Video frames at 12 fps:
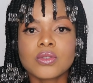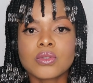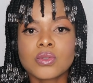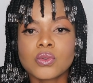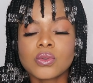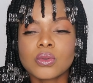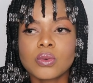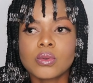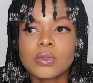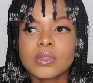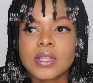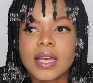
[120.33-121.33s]
to 2
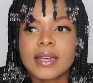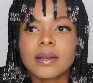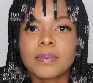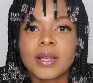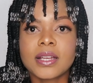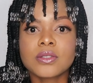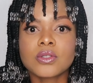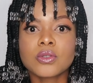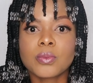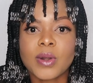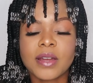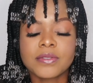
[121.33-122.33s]
schools. I had applied to
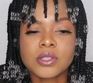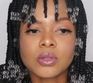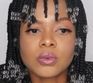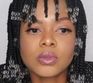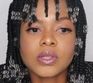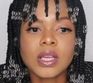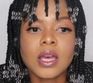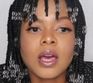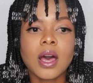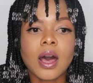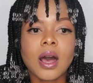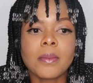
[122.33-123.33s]
2 private schools.
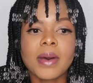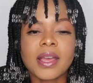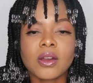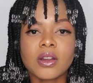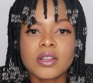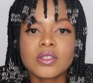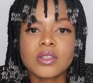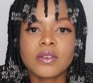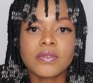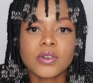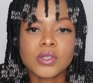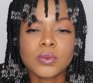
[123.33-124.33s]
I got into
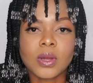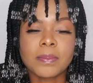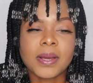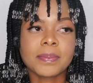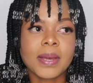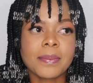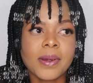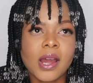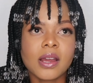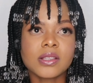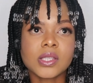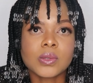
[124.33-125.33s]
the first one, but my
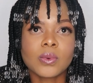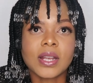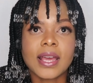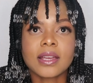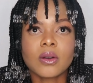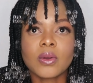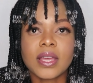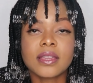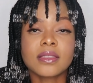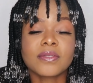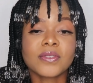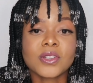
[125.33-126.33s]
parents were like,
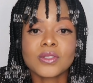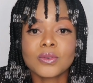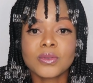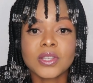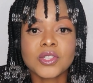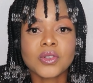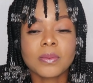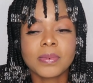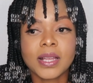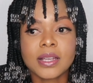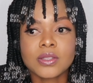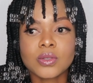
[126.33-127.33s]
okay, the first school that you
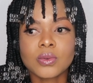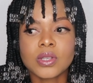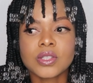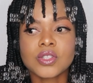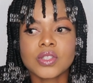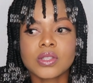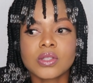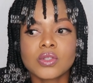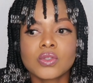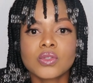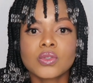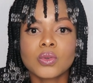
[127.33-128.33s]
applied to is just
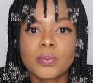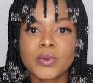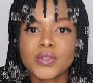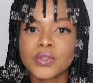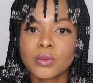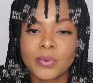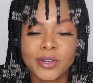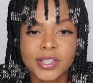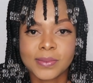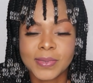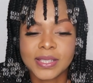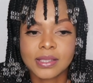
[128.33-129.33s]
super
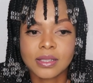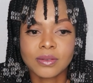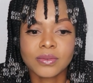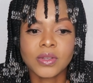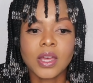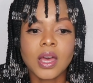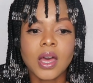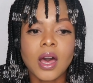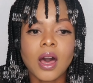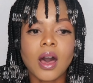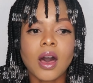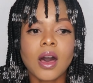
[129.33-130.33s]
expensive,
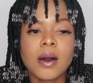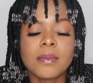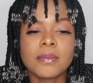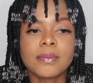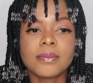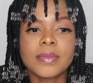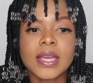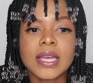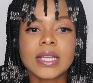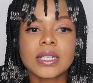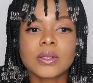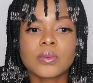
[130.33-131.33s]

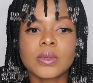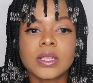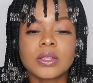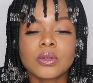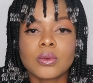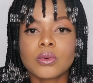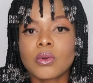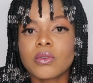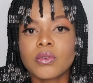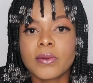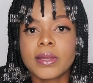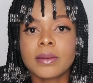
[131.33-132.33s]
and we don't know
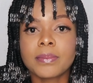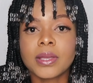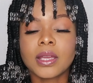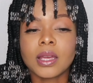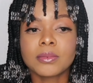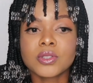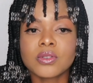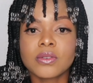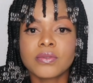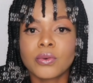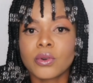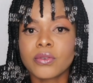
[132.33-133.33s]
if we can be able to
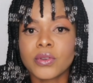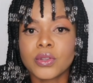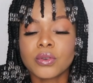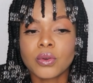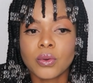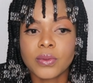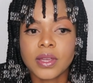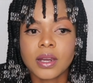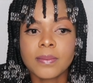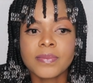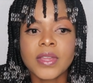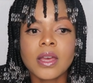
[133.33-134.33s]
afford for you to go
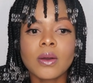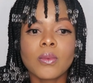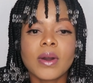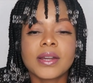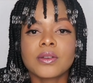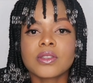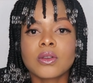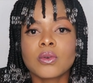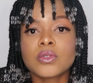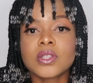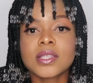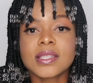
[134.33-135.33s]
there. Why not
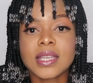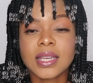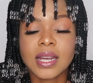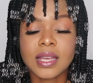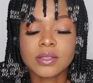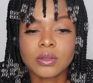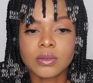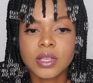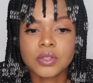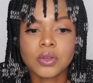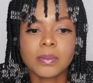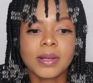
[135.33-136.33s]
go to the second high school
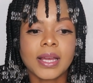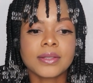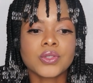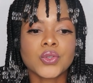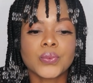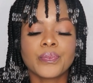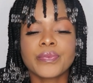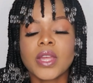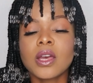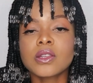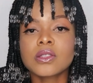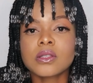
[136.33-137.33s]
that you applied to?
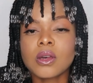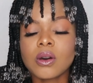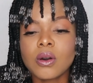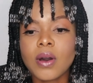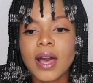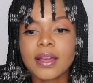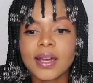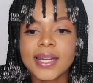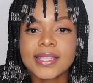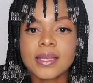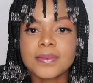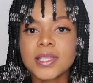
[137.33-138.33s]
So I got
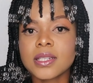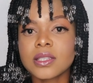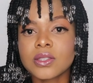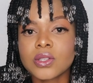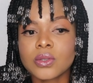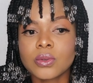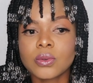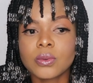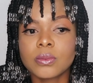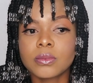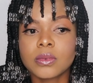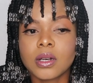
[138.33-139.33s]
accepted
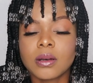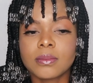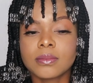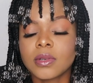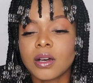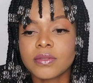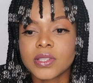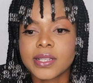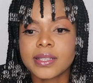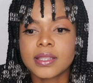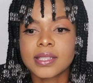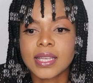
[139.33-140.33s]
into
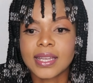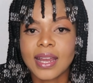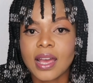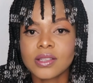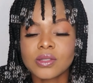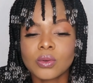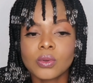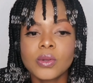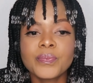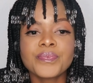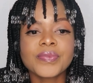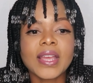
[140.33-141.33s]
obviously the second high
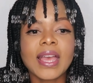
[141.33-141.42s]
school,